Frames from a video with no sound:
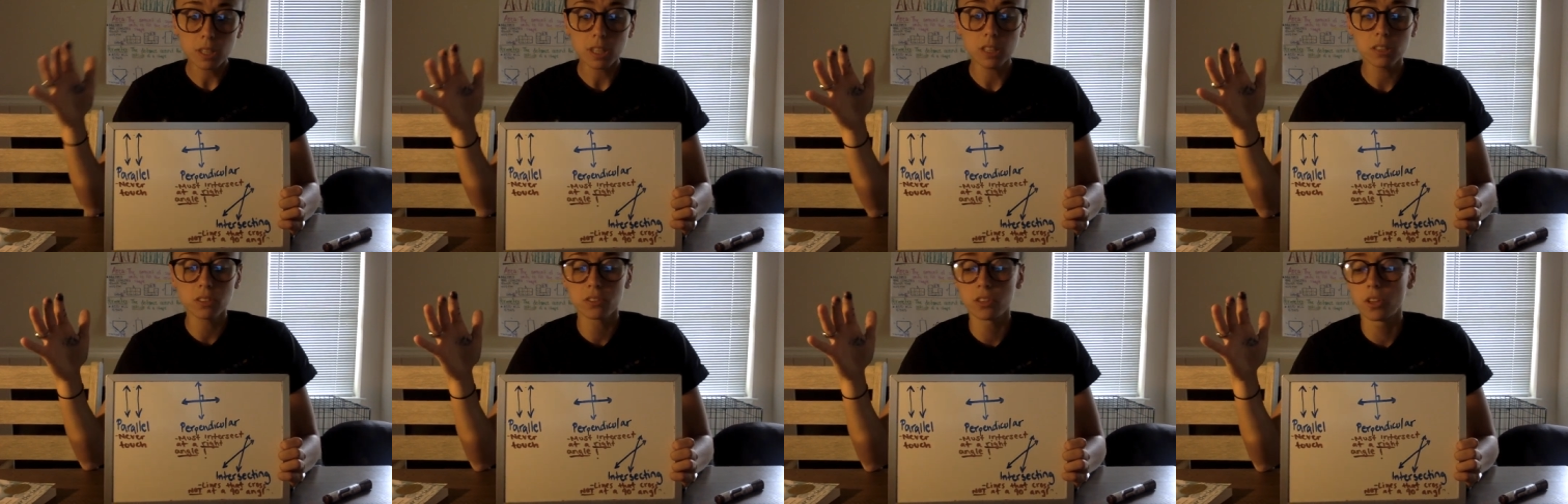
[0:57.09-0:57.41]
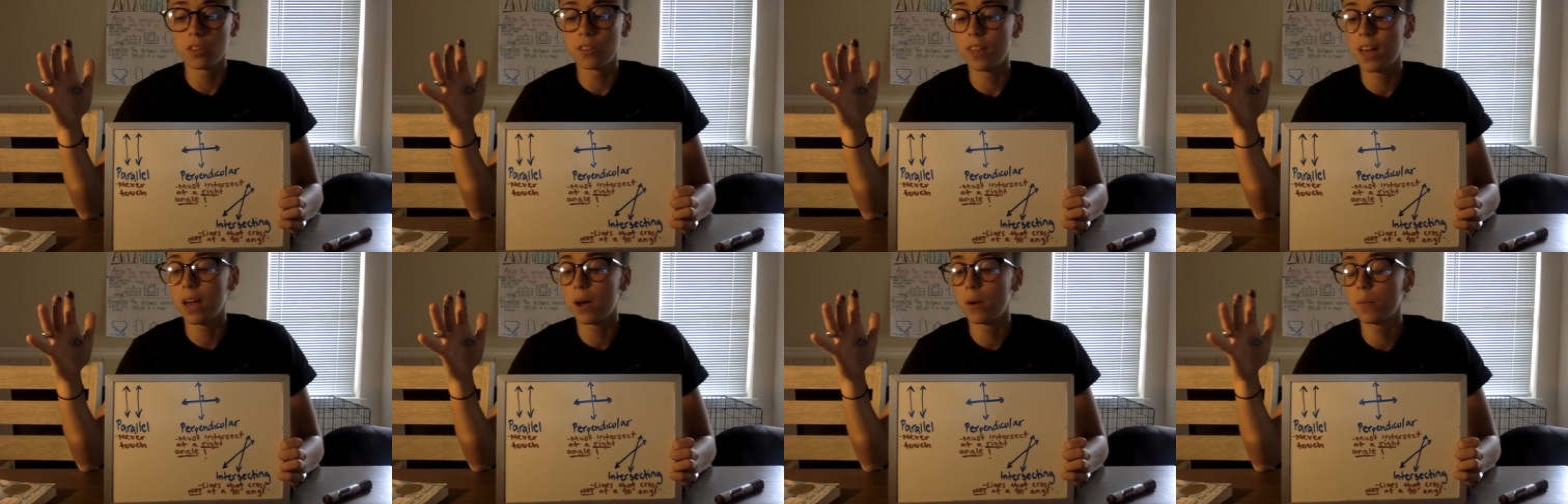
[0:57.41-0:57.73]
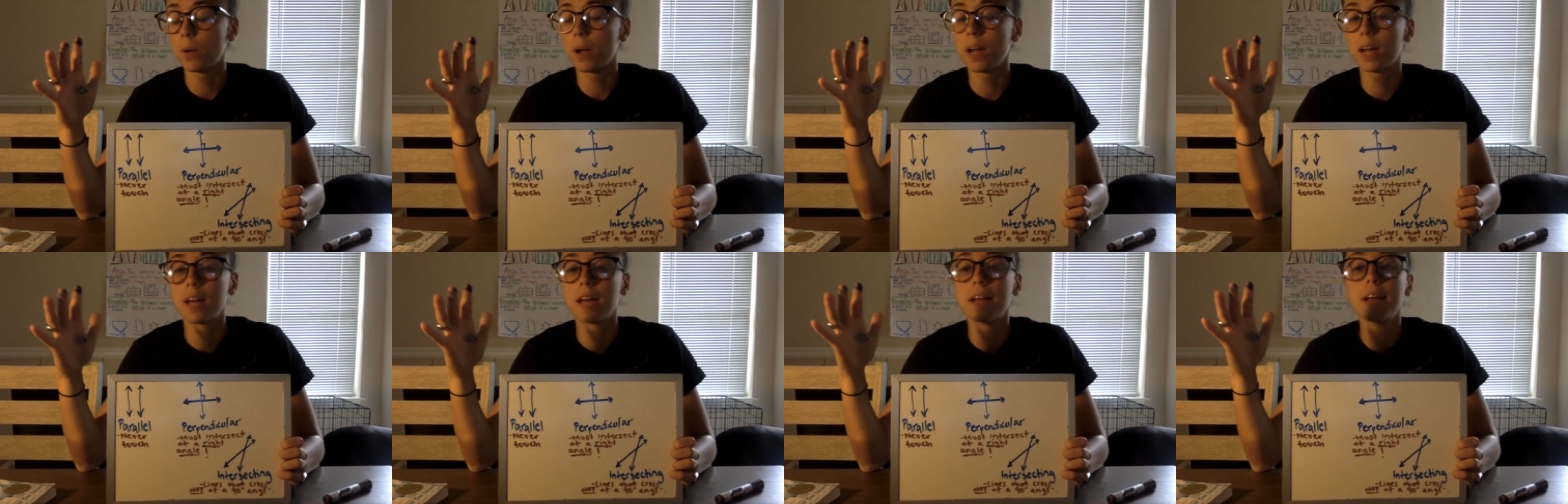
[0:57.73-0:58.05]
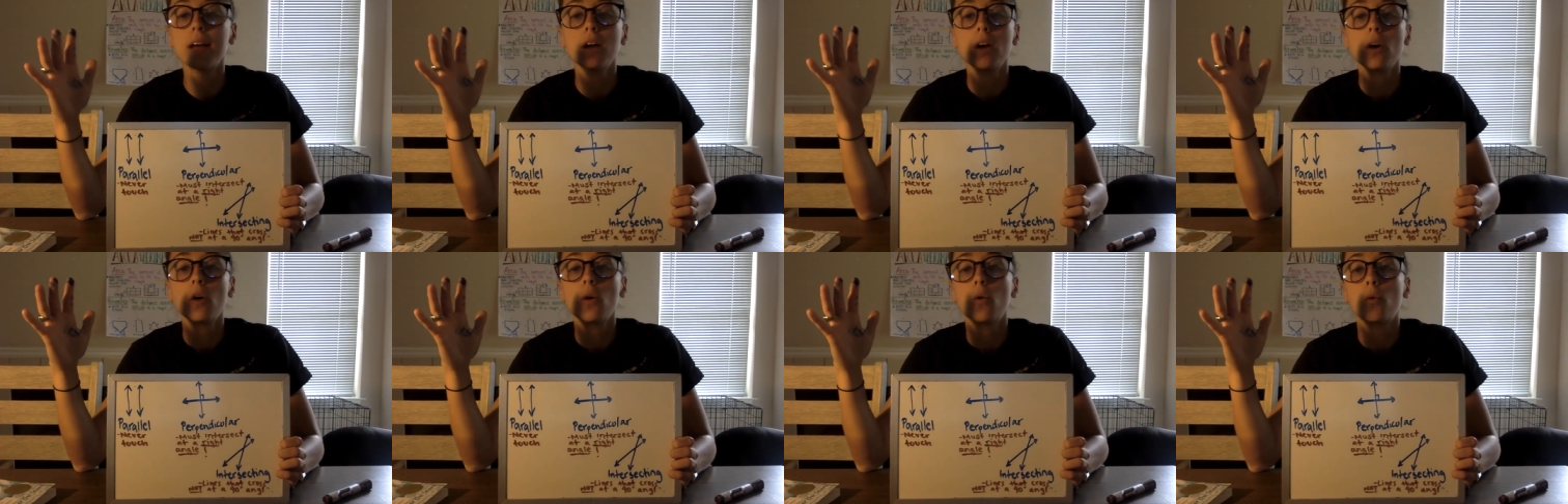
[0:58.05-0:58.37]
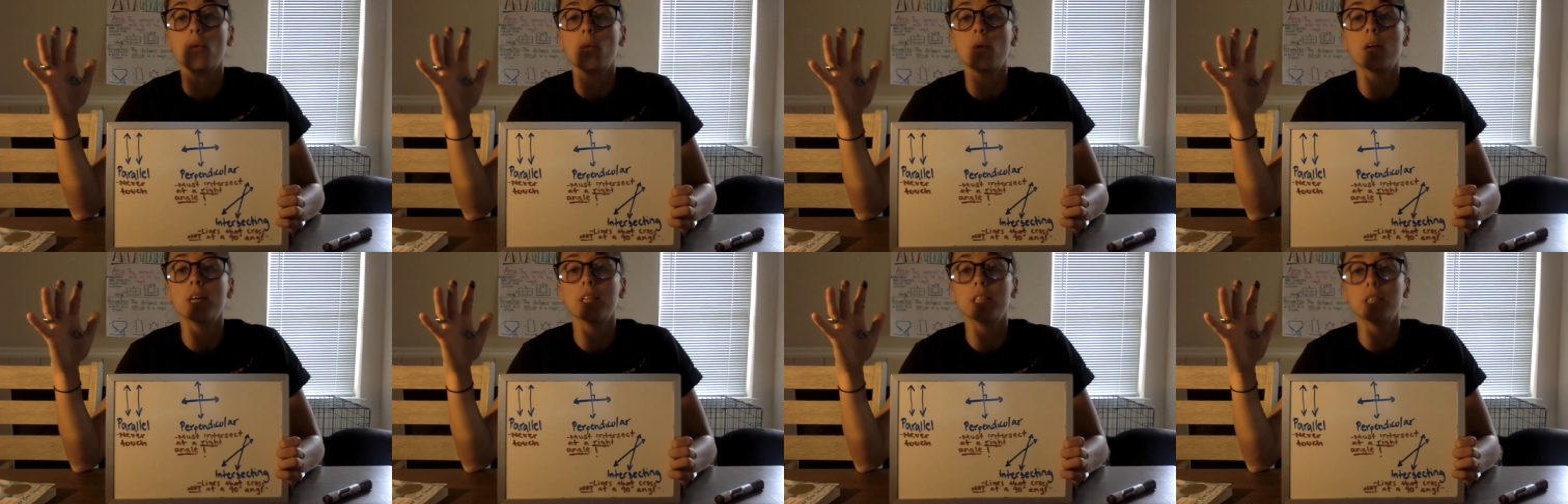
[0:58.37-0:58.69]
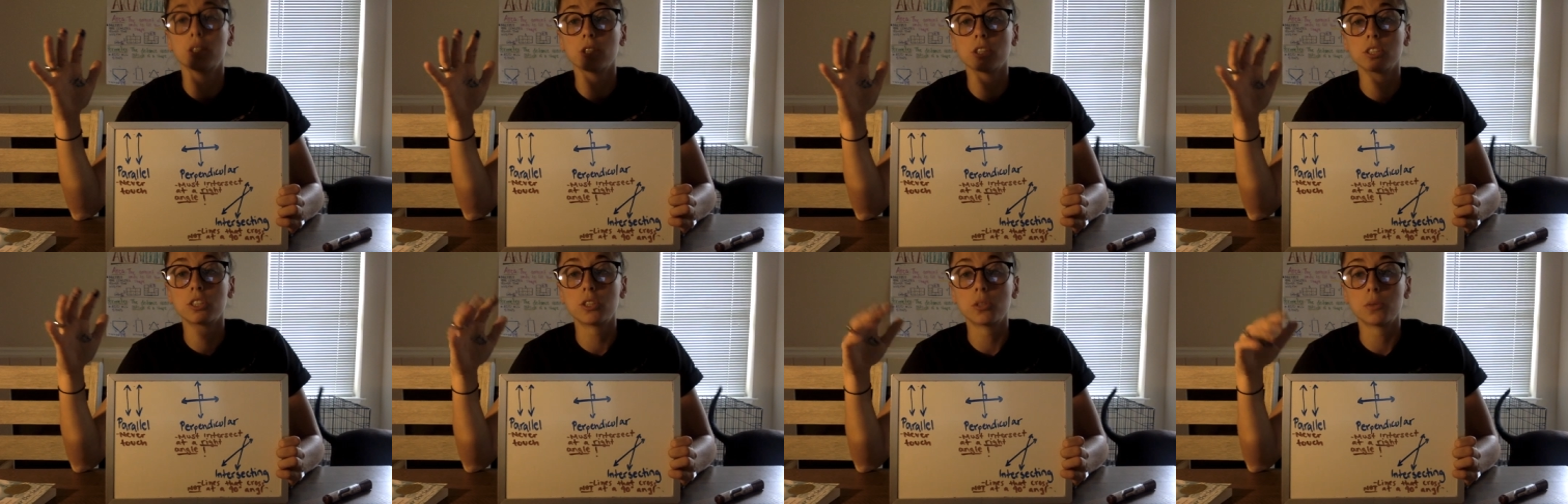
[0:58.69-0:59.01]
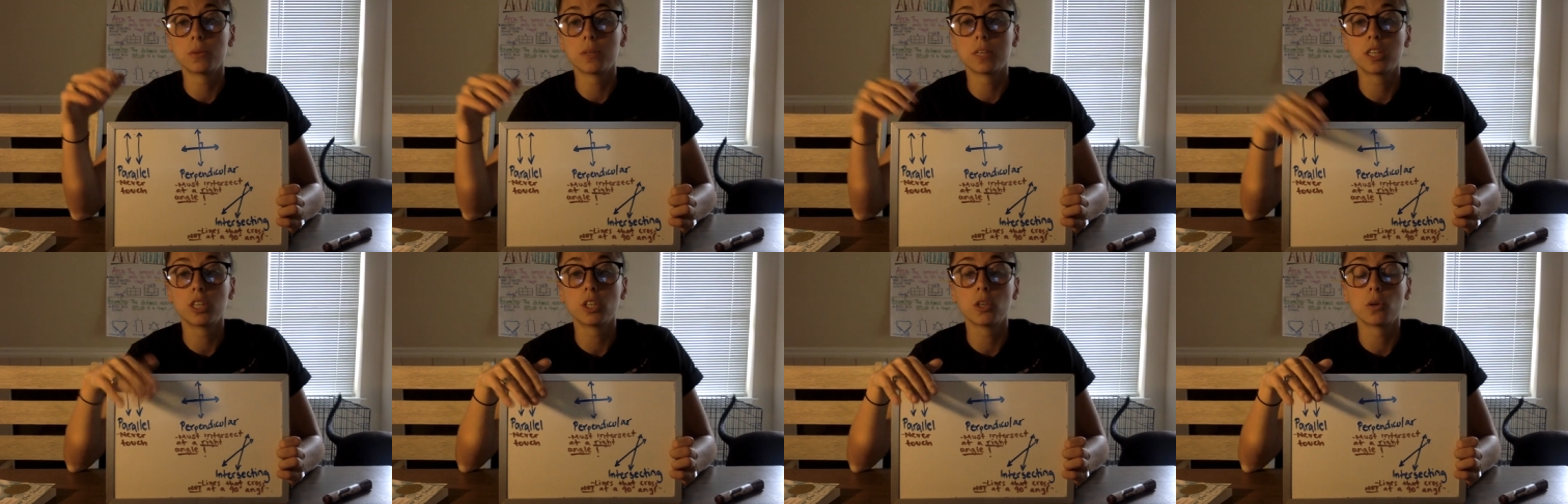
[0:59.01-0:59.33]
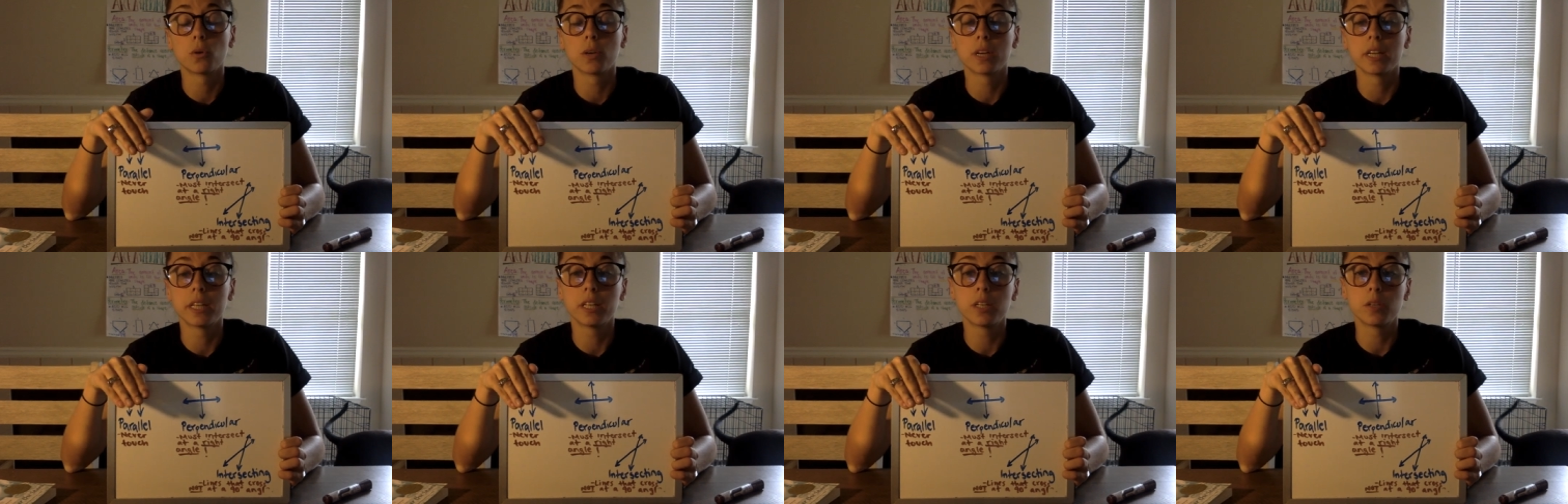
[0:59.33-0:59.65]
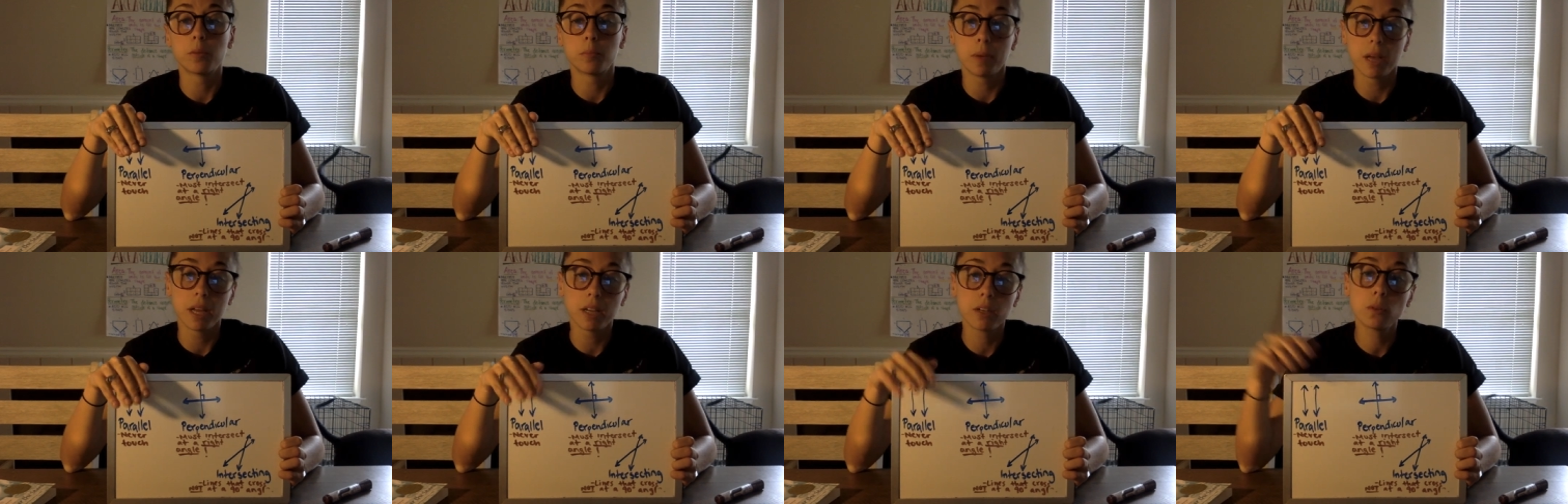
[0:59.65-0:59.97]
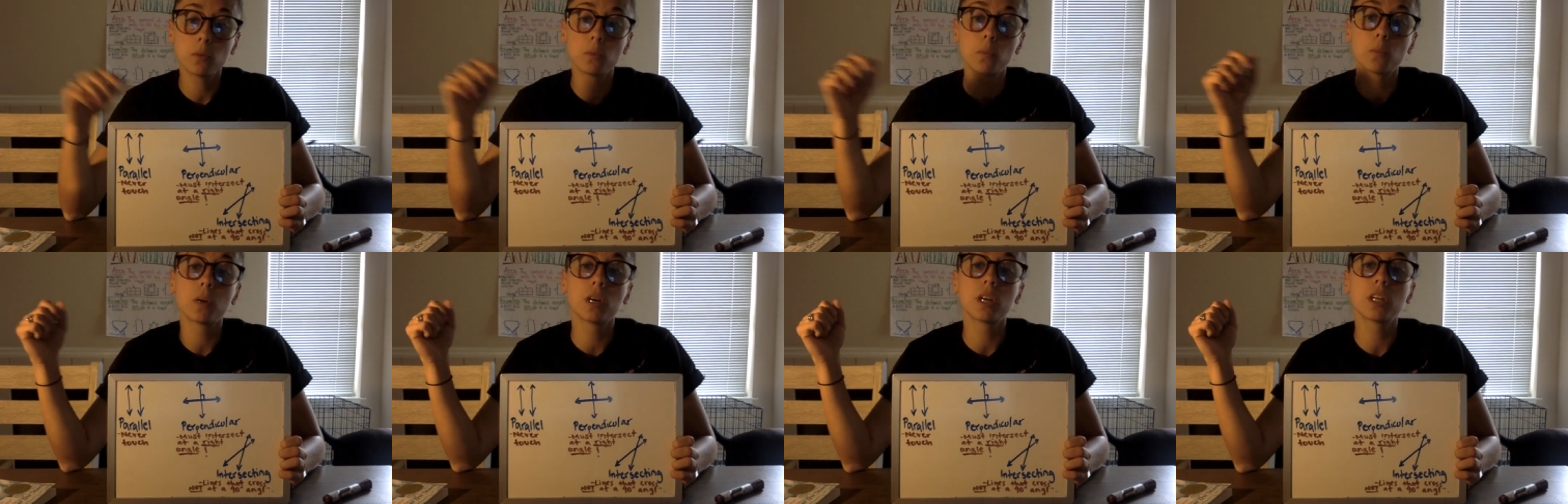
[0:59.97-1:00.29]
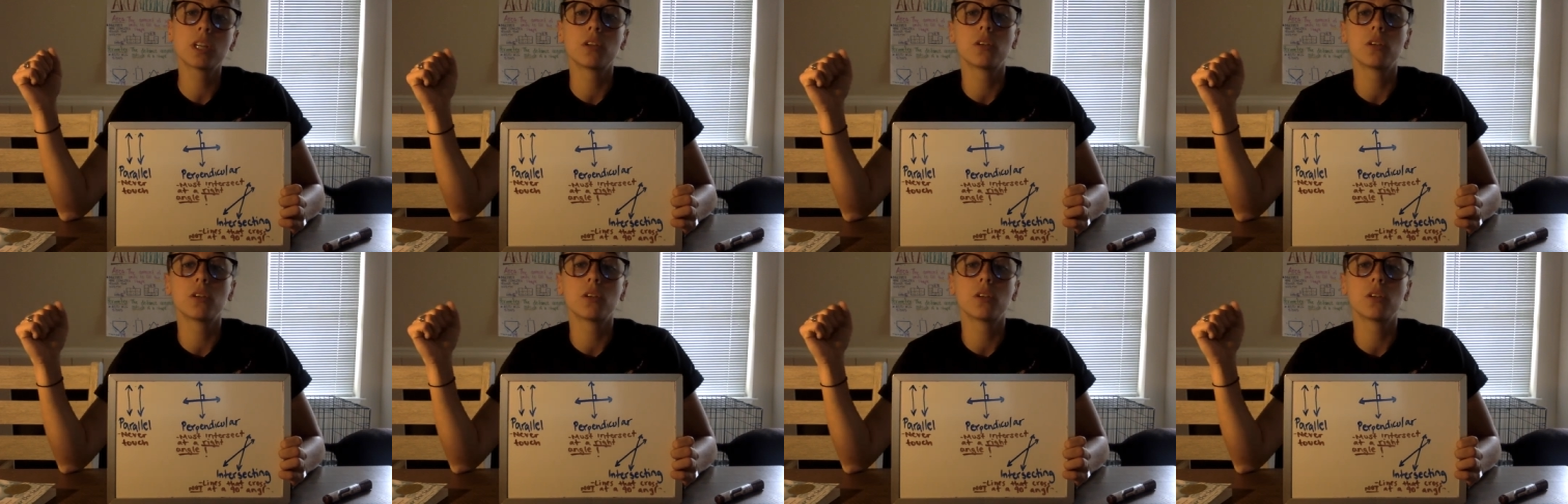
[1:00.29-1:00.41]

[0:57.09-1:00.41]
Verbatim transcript: so that way when you're doing your independent work,